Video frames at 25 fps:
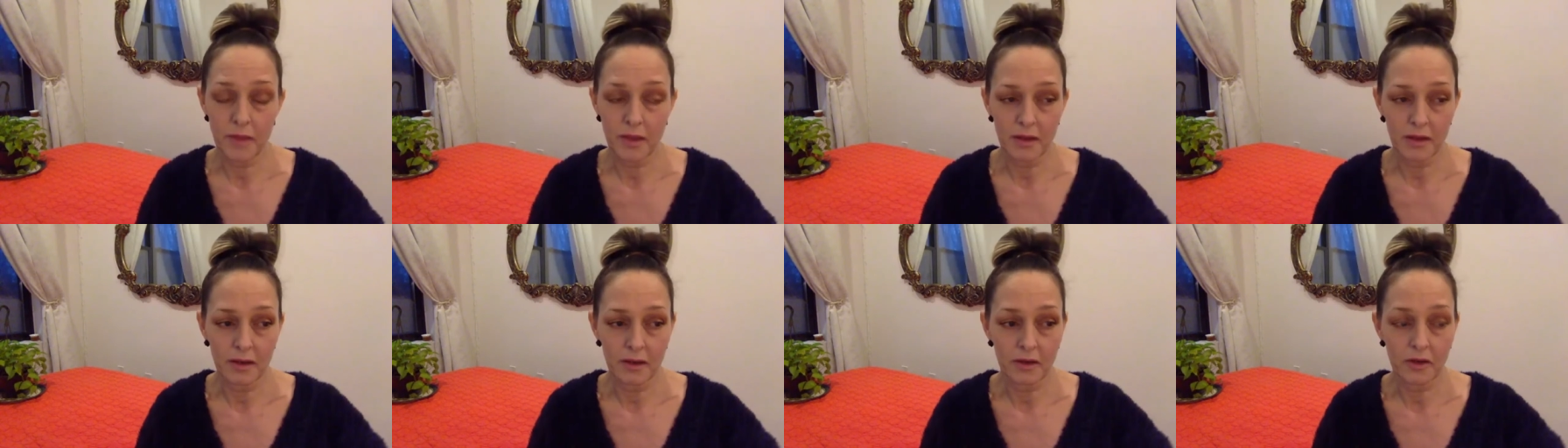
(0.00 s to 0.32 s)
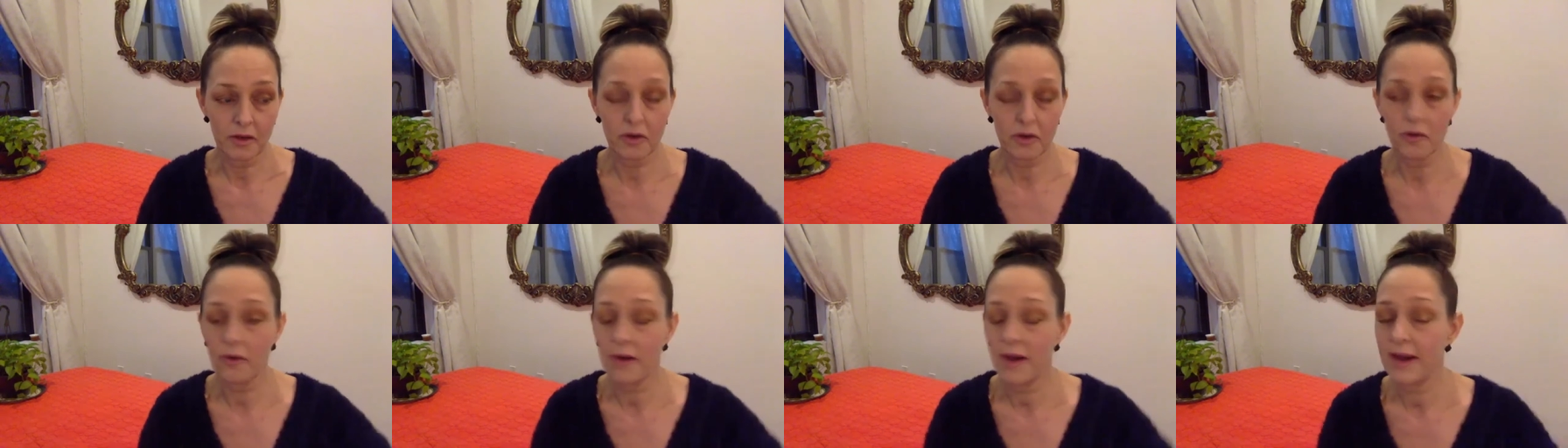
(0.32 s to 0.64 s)

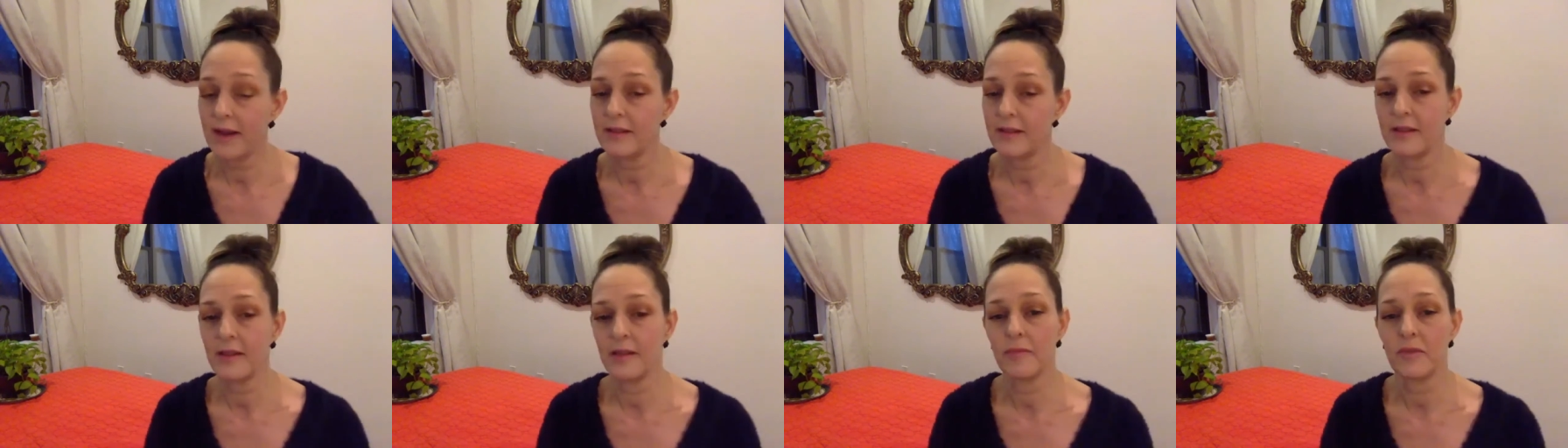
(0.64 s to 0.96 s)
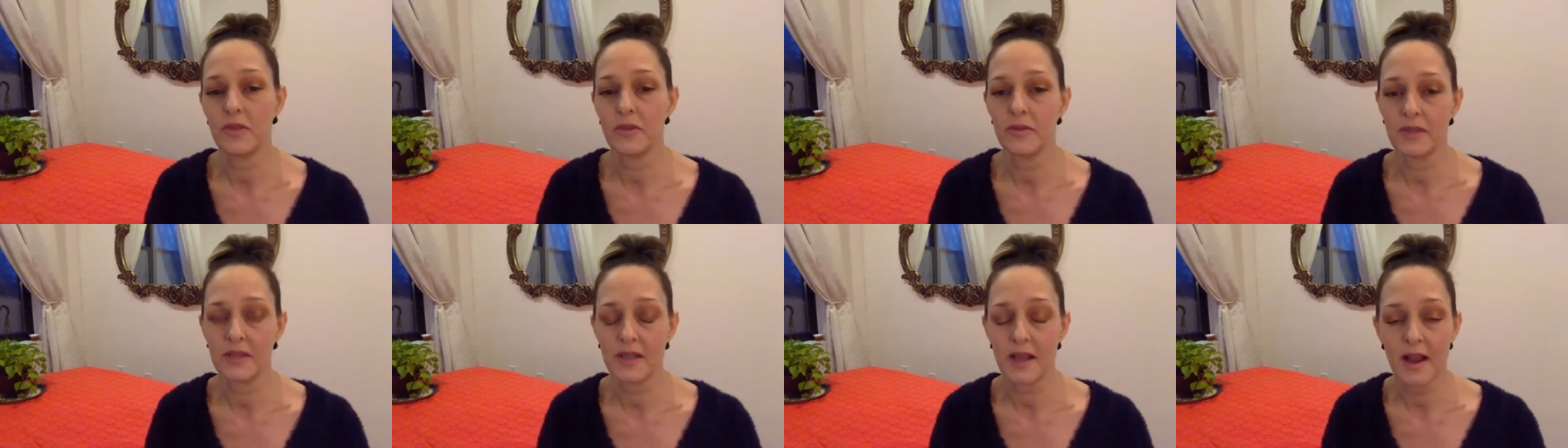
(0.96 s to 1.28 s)
cranked up
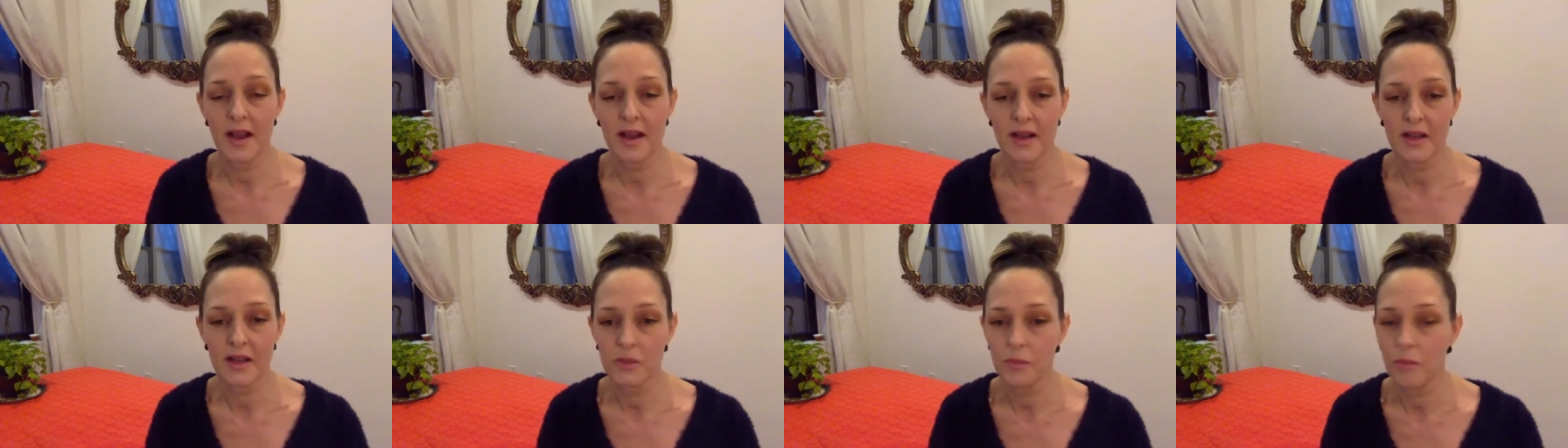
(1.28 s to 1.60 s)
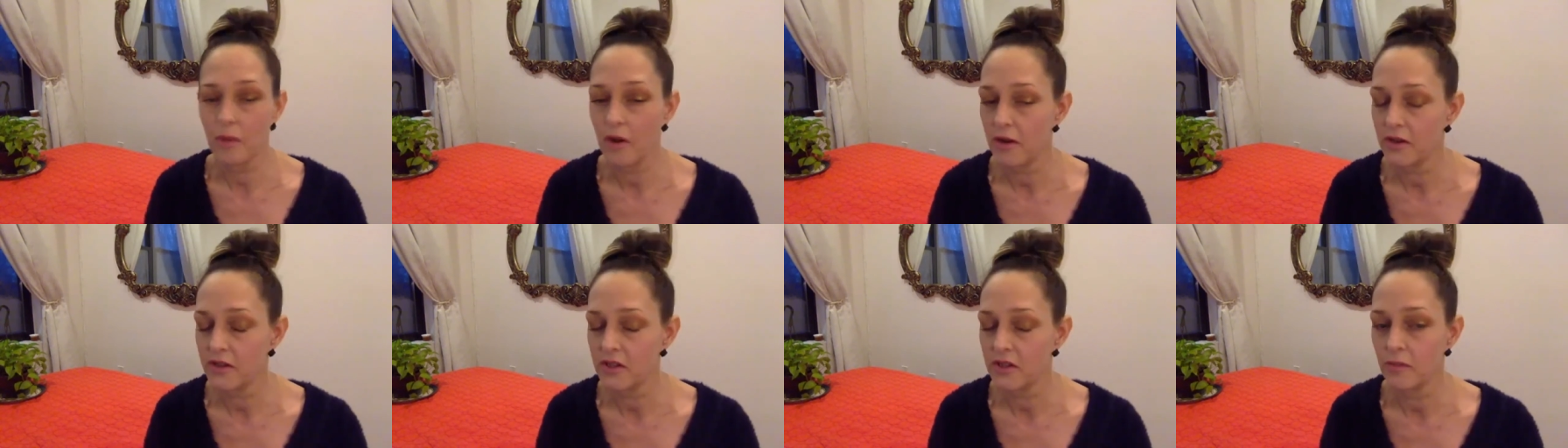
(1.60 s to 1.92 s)
to as high as
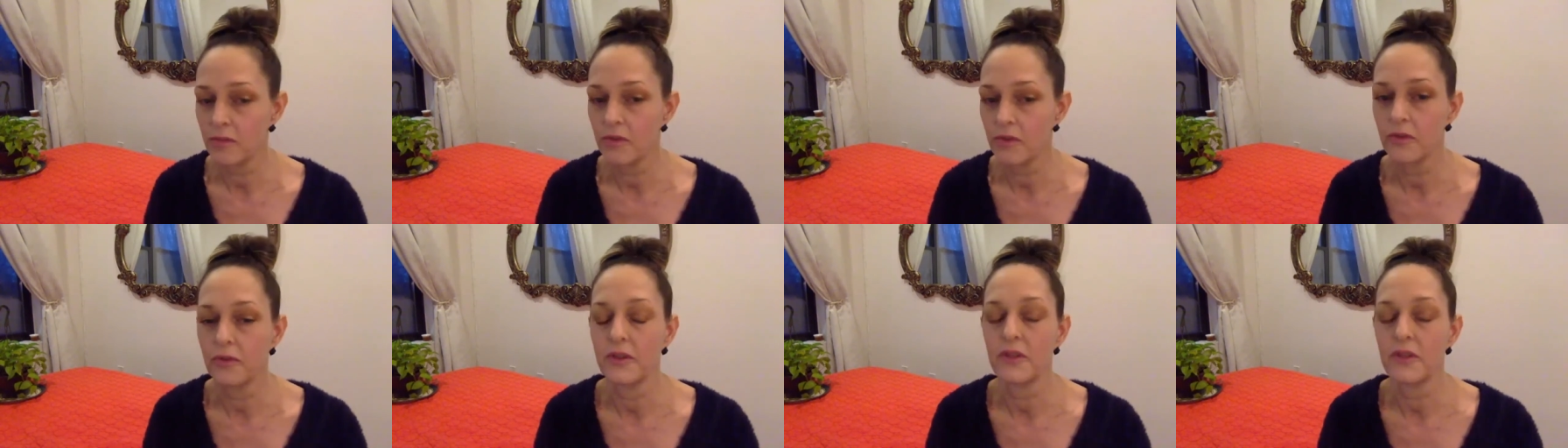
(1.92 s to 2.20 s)
possible,